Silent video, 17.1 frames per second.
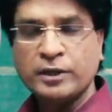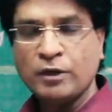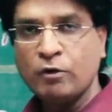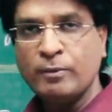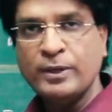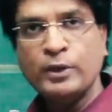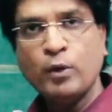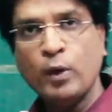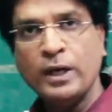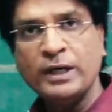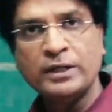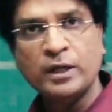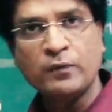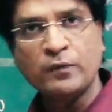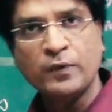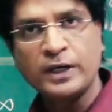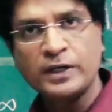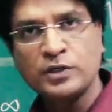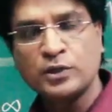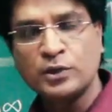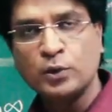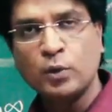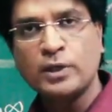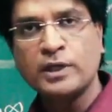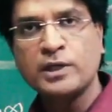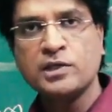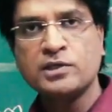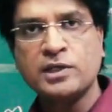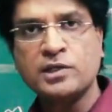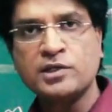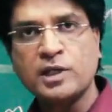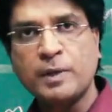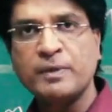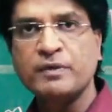There will be no interference, no
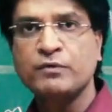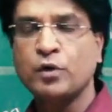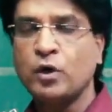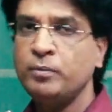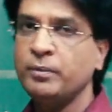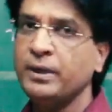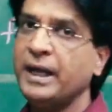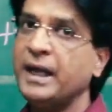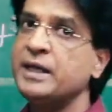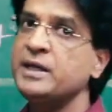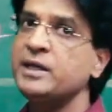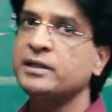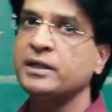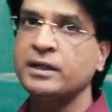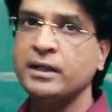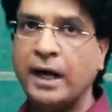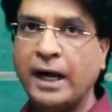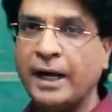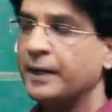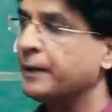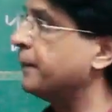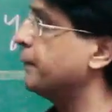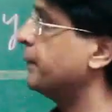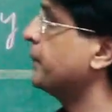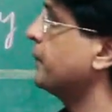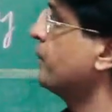resistance coming from any other ion,